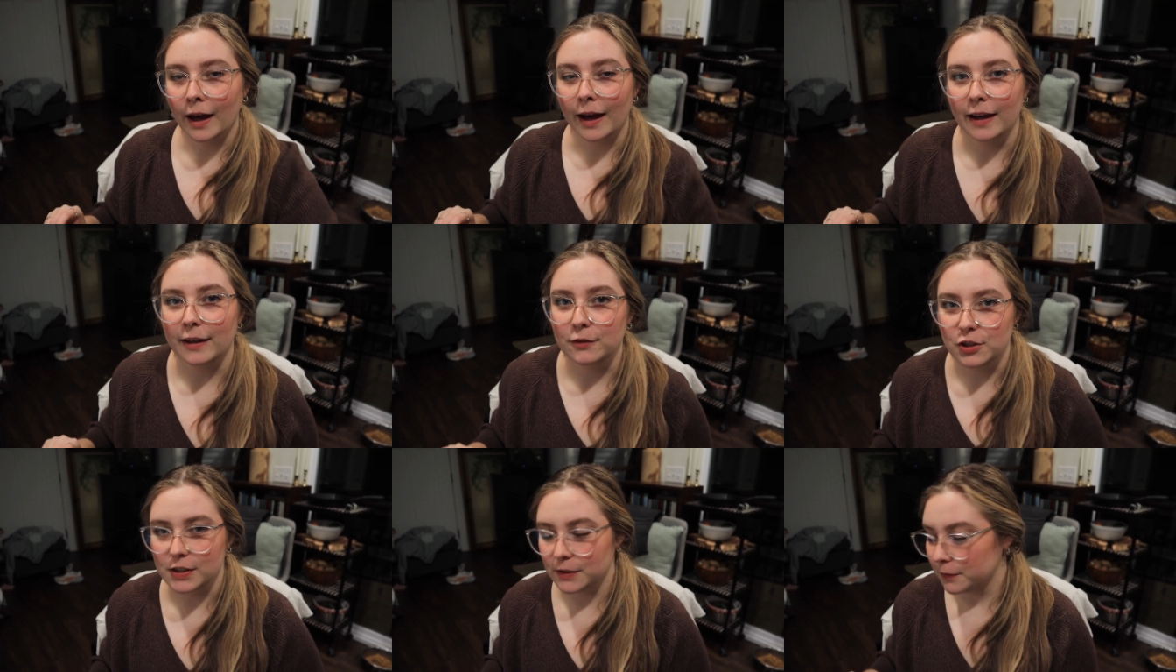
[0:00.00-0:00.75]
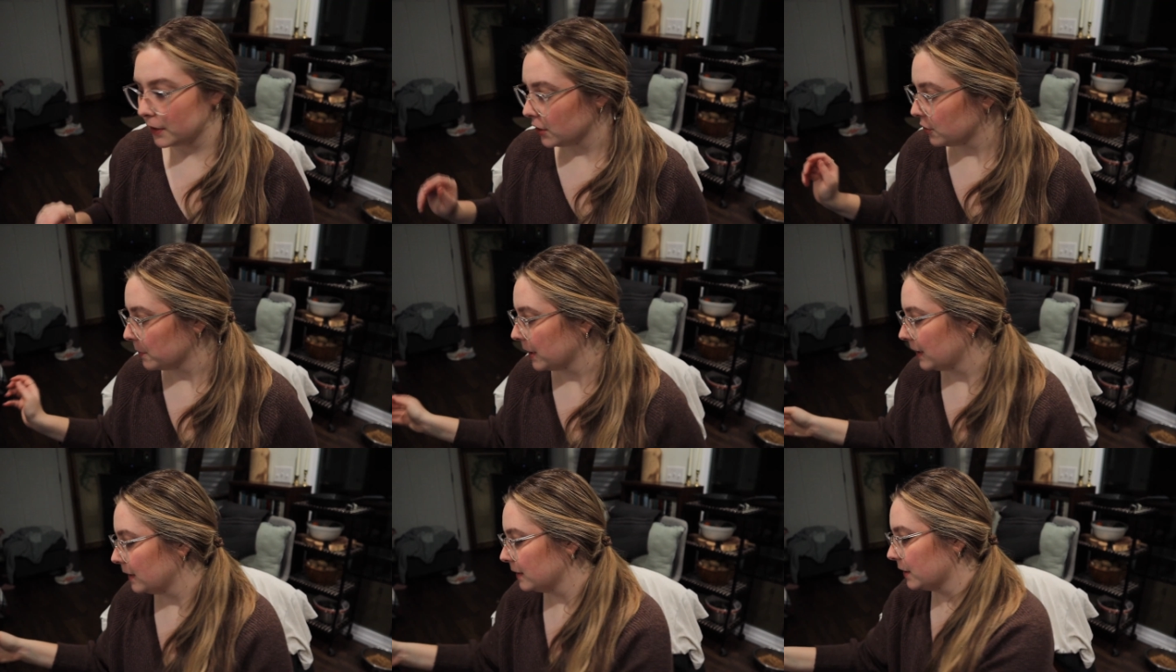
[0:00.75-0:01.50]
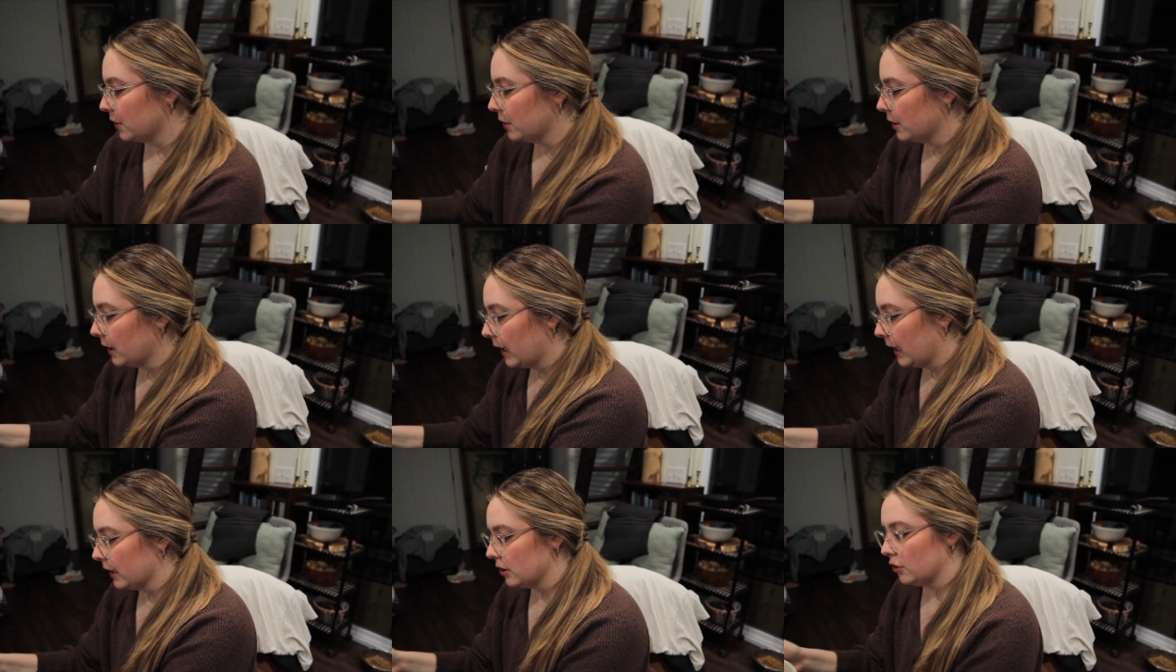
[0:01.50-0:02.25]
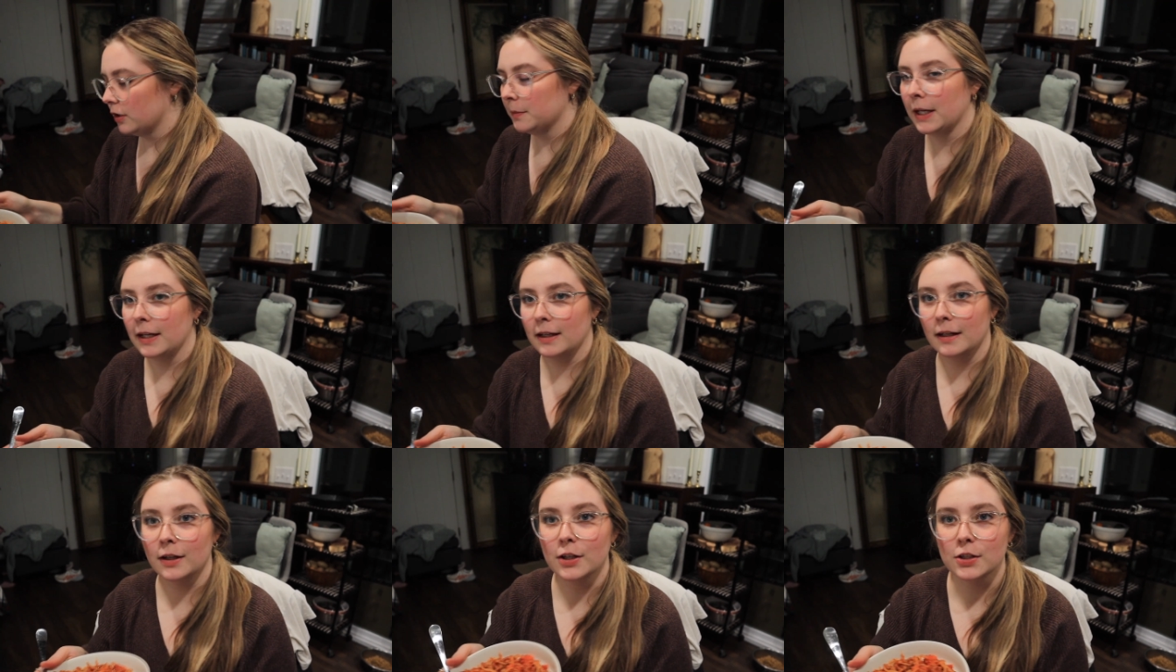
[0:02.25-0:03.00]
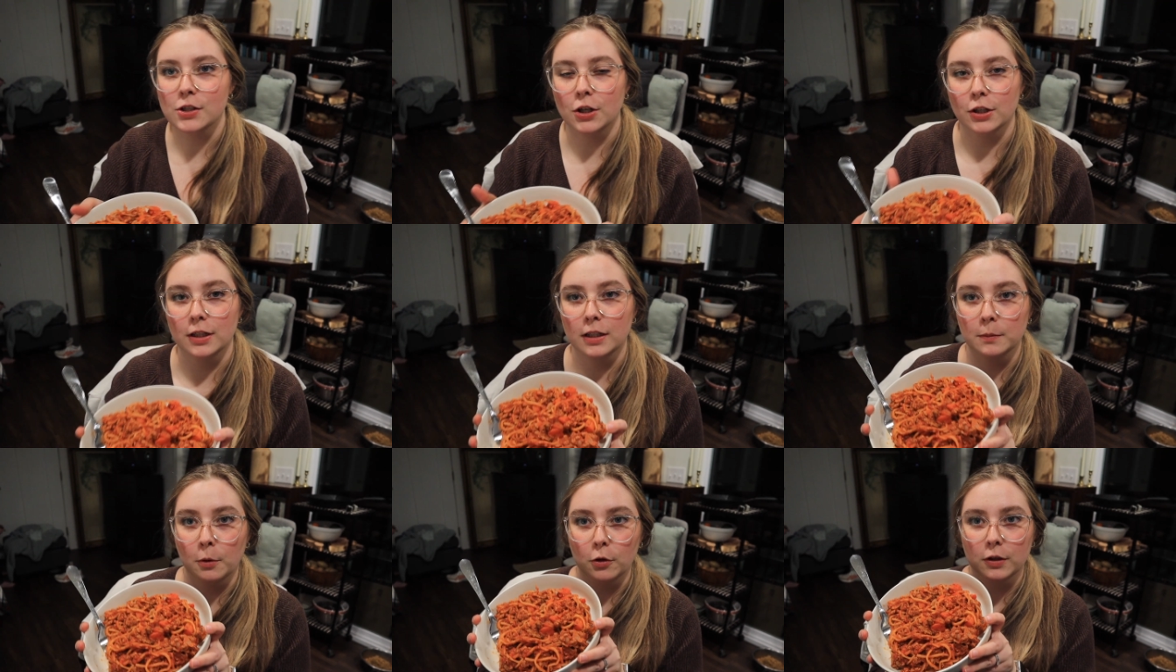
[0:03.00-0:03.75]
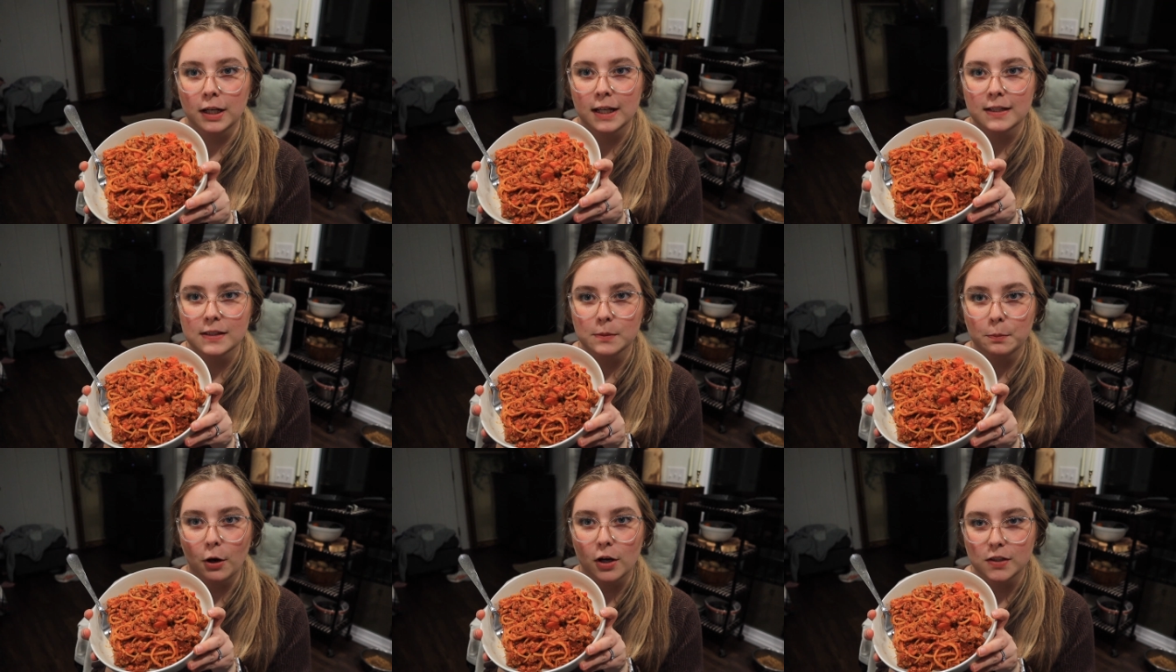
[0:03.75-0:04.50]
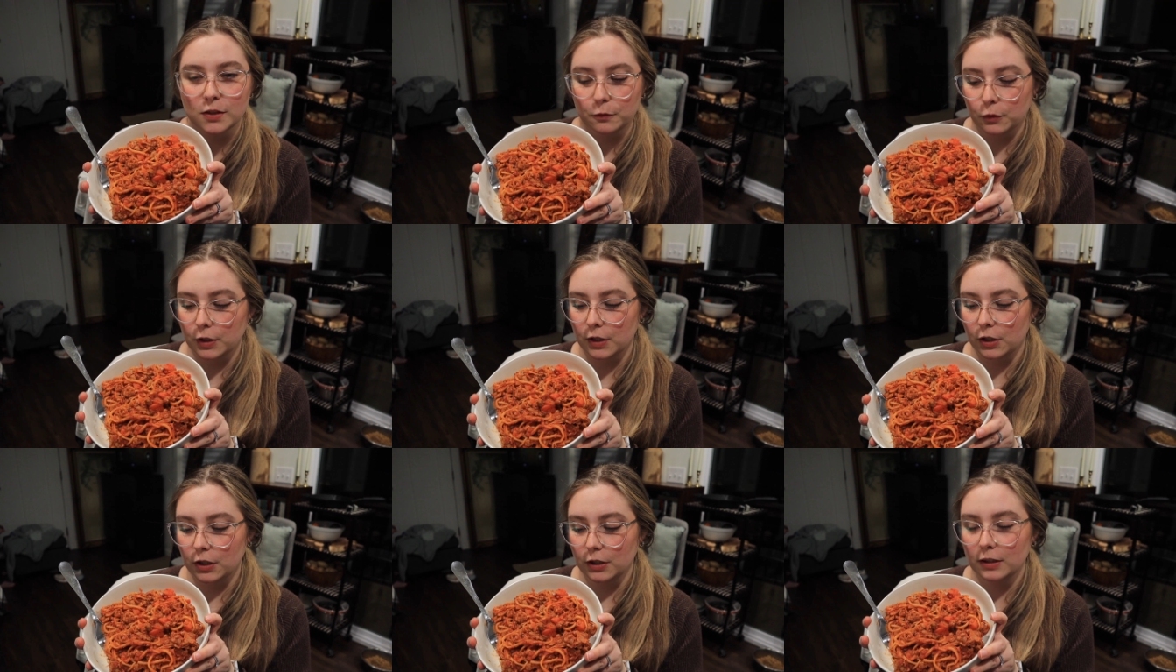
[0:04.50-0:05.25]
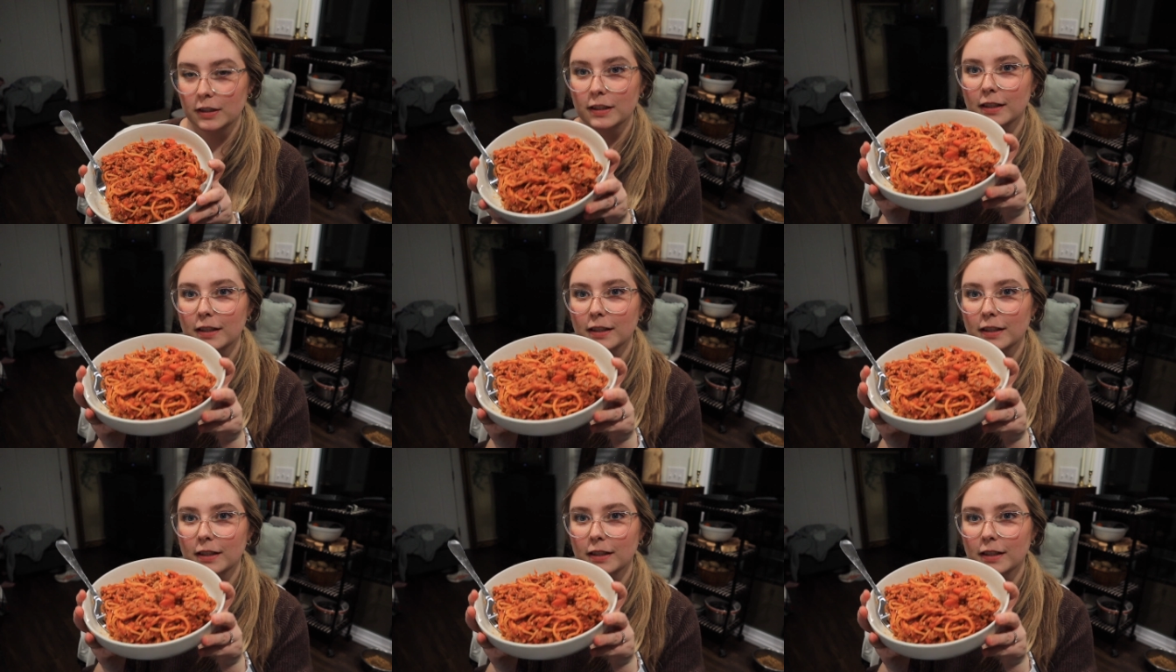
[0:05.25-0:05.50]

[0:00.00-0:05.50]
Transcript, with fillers: I have just finished making dinner. I actually made turkey bolognese pasta for dinner.